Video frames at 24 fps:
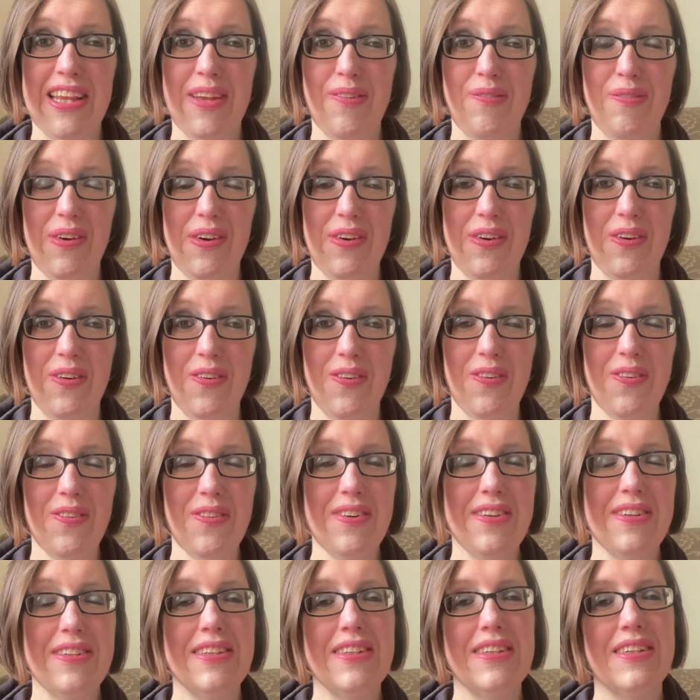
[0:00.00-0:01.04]
the book haul.
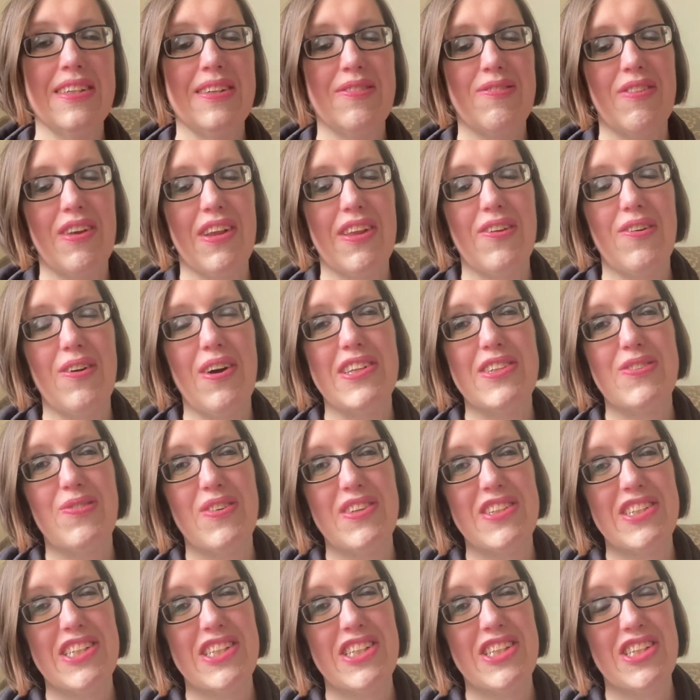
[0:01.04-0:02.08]
But I thought I
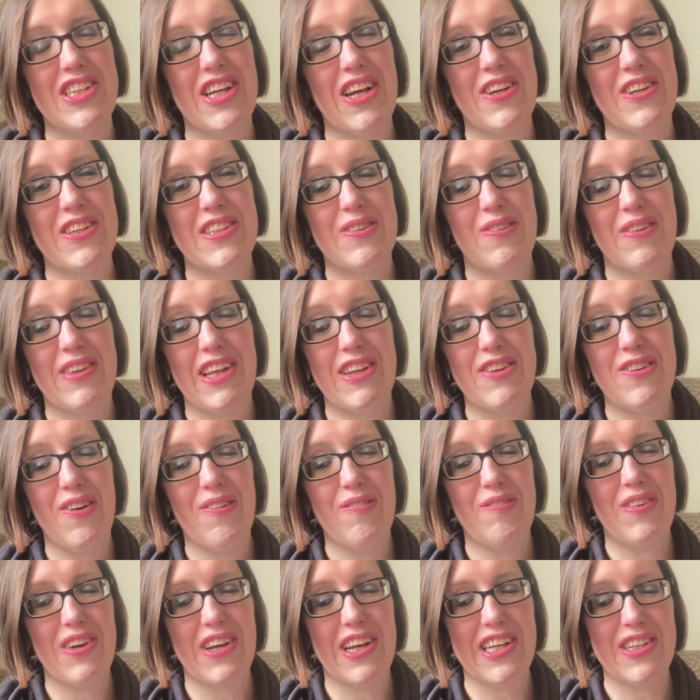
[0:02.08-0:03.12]
wanted to show you some of the
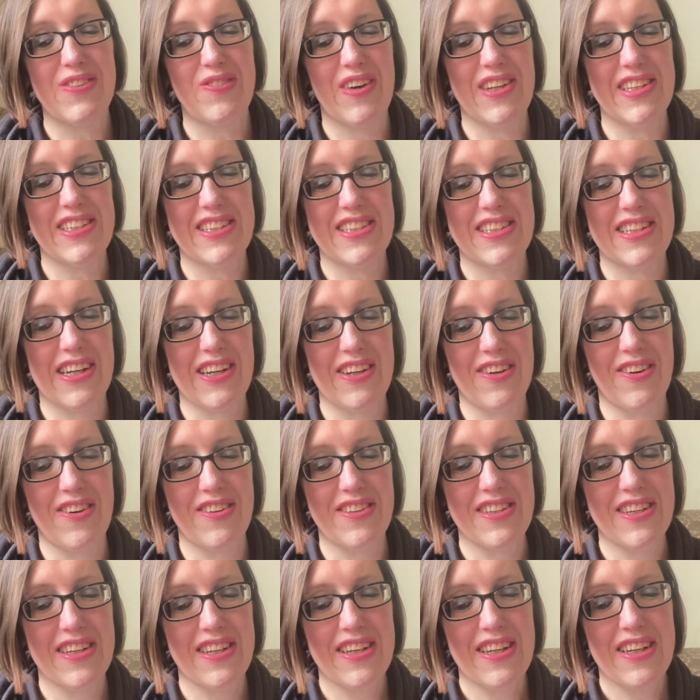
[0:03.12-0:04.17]
non-bookish presents I got.
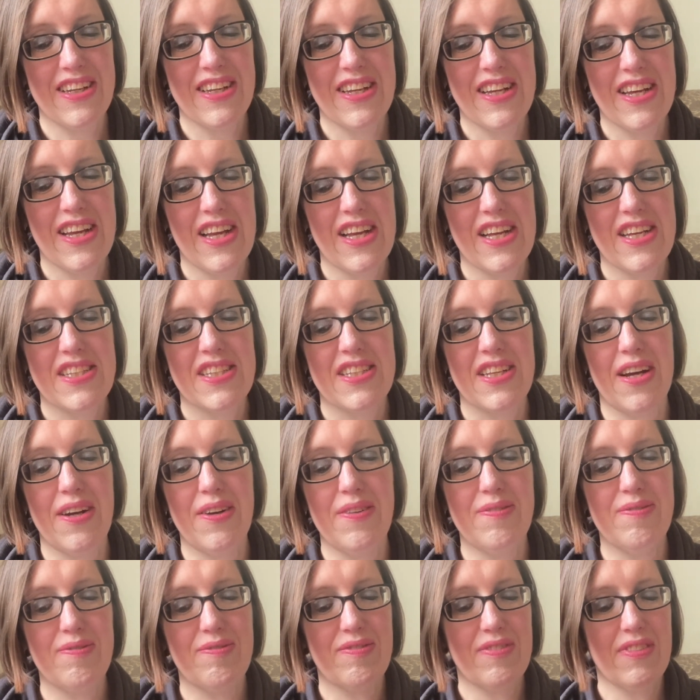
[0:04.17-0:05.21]
So,
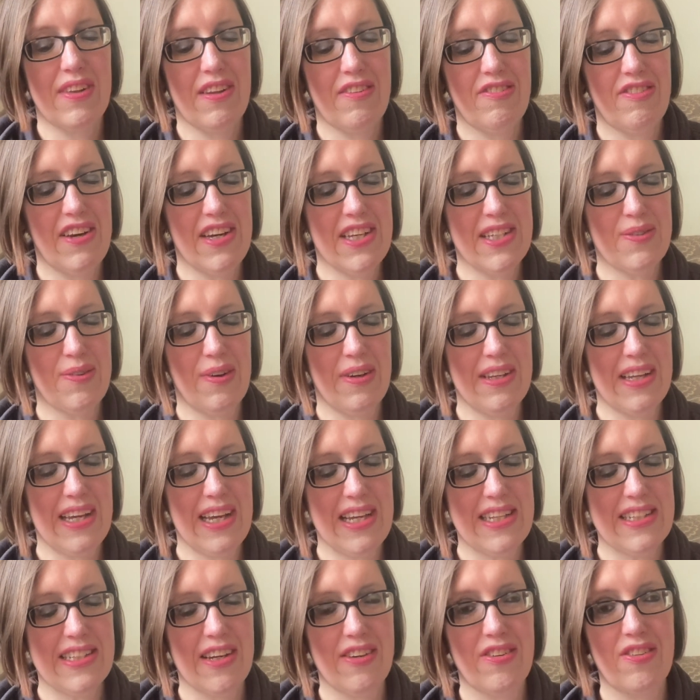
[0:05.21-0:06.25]
first one
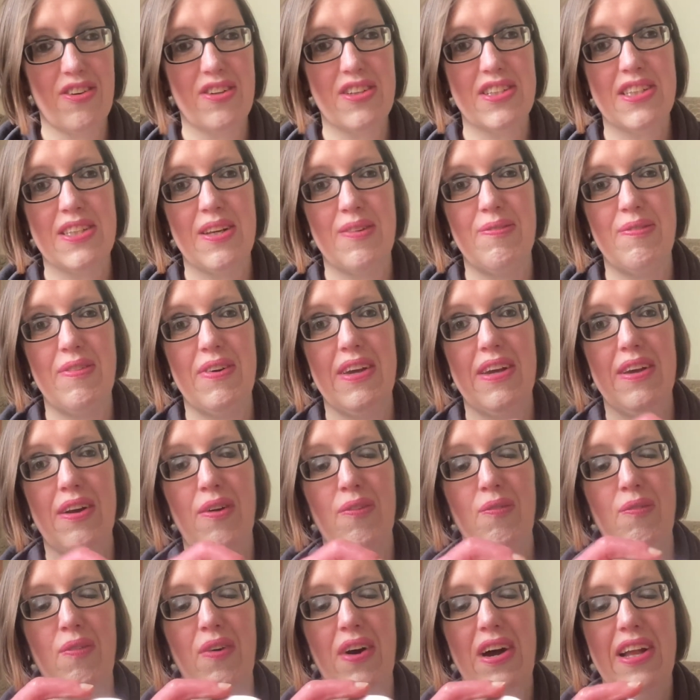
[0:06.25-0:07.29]
is I got some
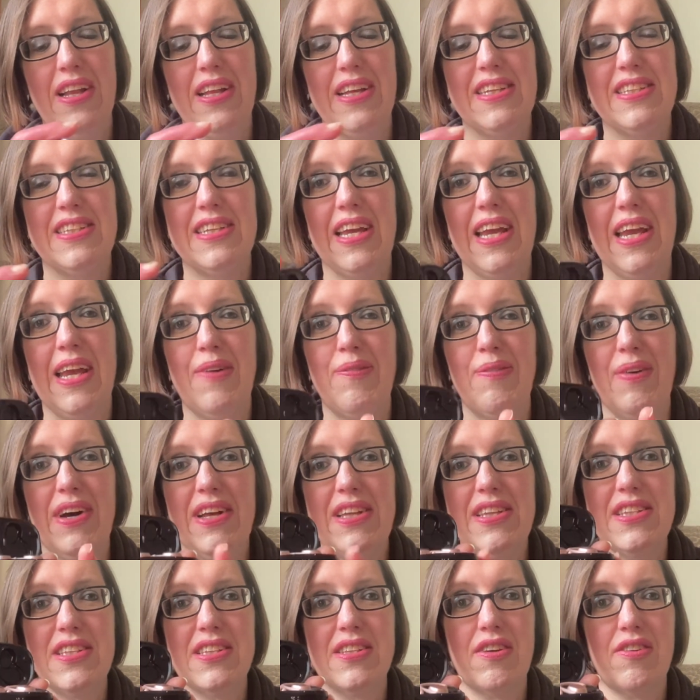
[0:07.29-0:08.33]
wireless
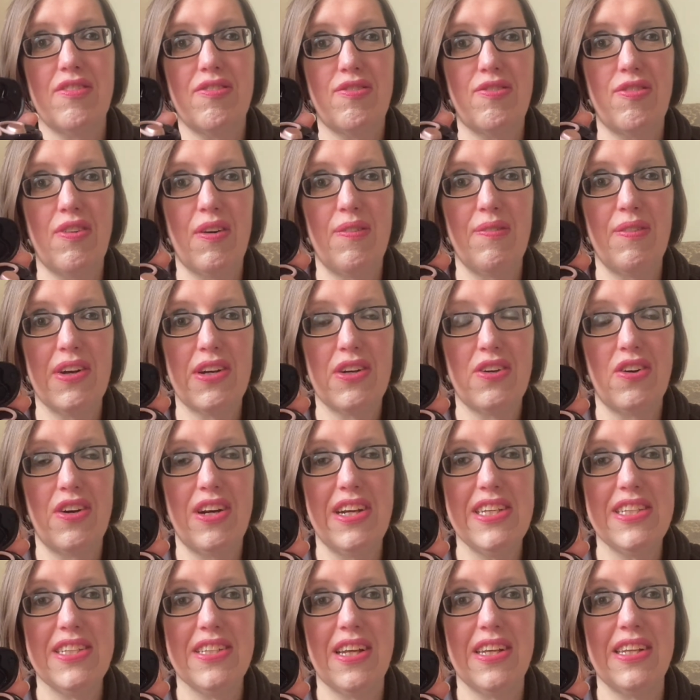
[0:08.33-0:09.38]
earbuds from
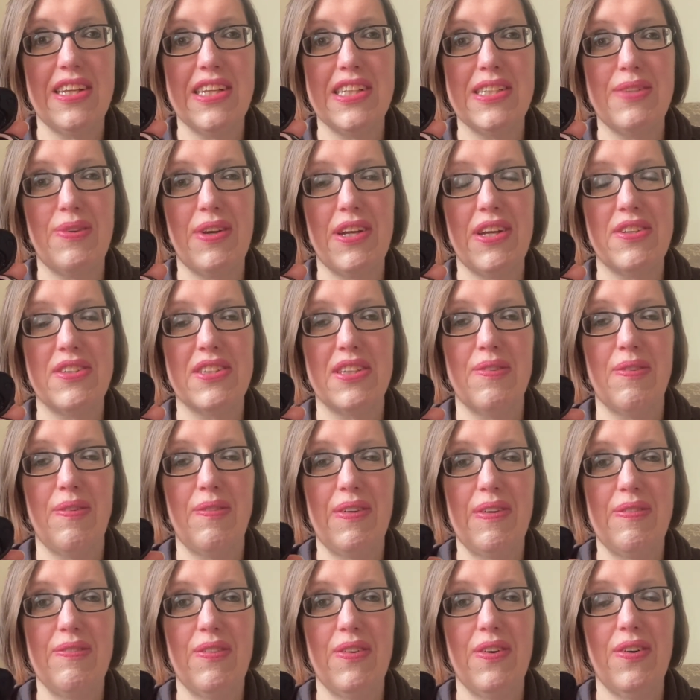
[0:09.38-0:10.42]
Chris. I need to be using them a
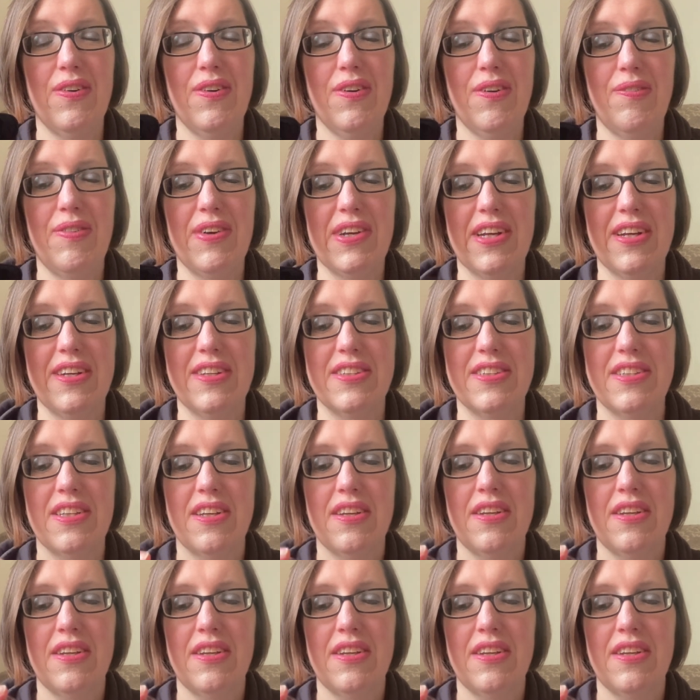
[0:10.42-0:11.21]
bit more because